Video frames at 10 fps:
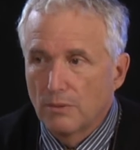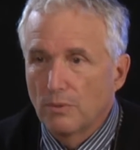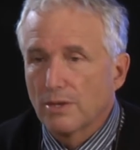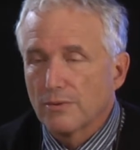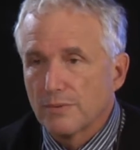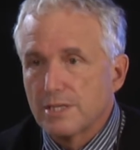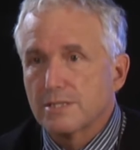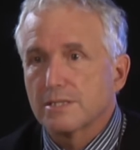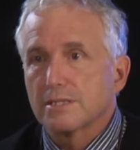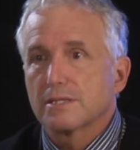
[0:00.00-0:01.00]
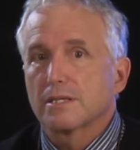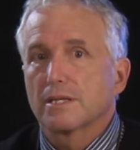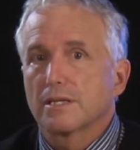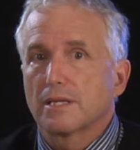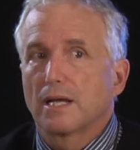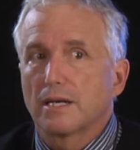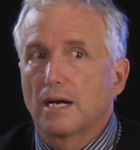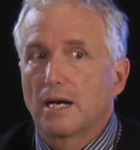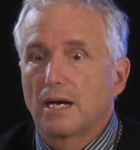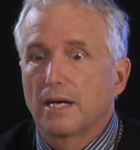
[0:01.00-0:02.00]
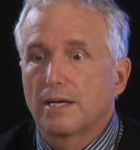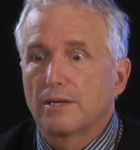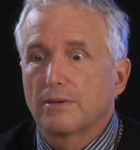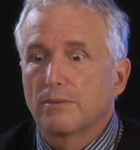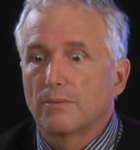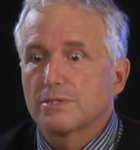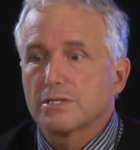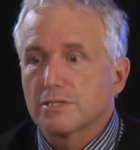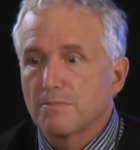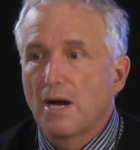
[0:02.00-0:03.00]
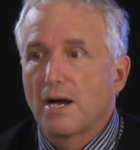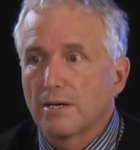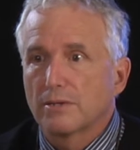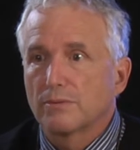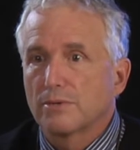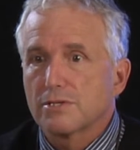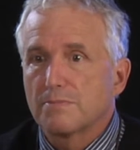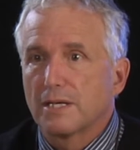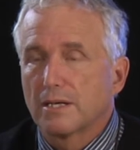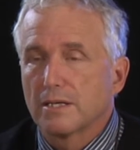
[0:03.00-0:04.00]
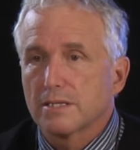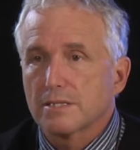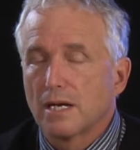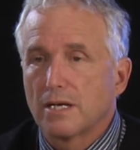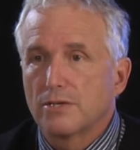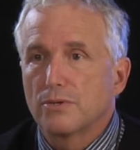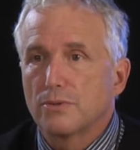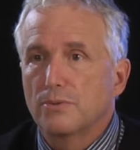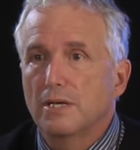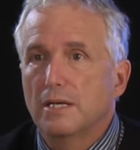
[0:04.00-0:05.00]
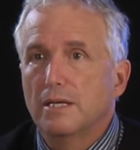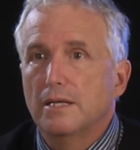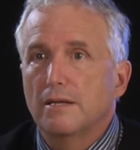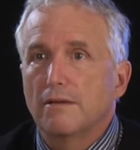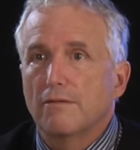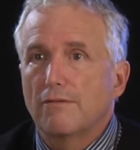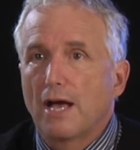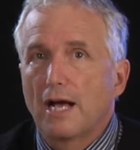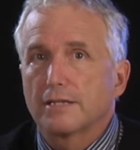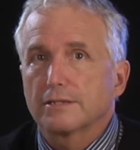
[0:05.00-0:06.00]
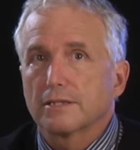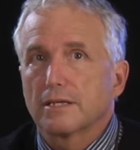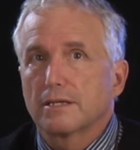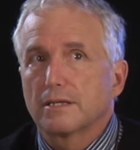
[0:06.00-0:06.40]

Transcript: one of the reasons that I was inspired was because I knew that